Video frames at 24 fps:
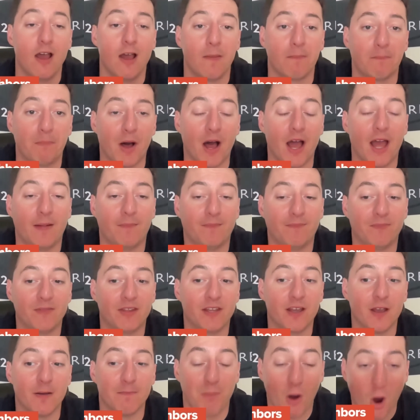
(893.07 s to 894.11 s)
But
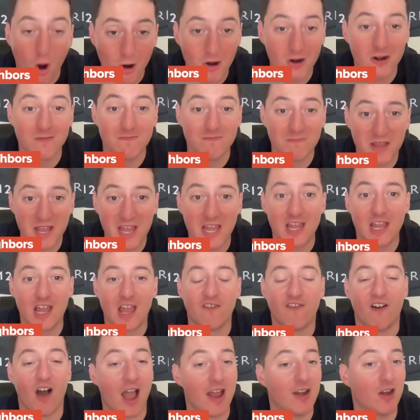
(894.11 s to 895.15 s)
pardon me if
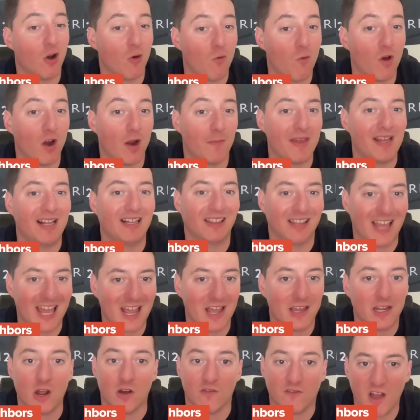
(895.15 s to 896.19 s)
I don't want to be late,
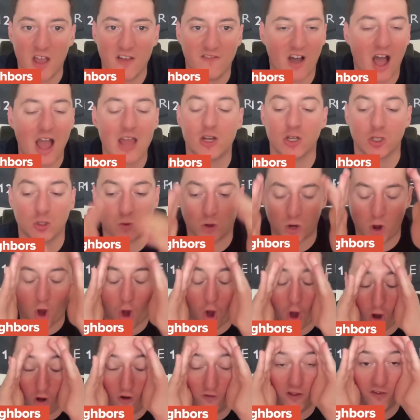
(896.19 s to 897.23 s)
you know, if I just want
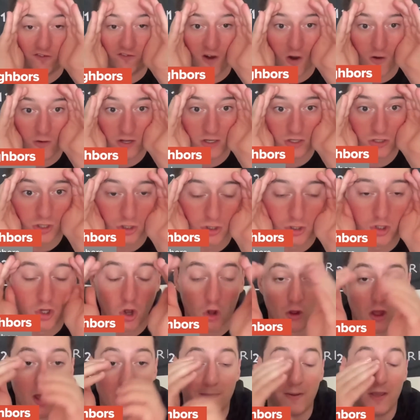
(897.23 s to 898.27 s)
all the focus to
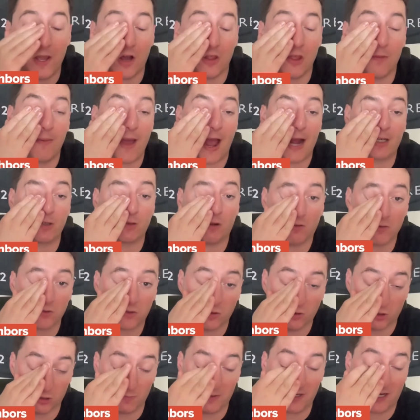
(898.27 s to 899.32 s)
solely be on the Pac-12
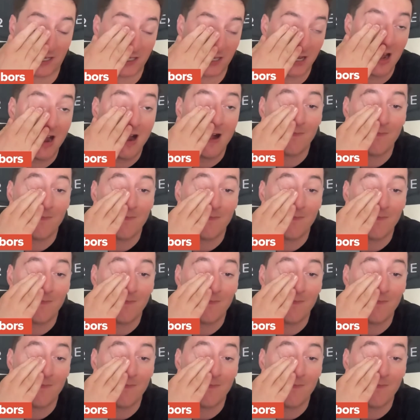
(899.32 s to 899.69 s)
schools, because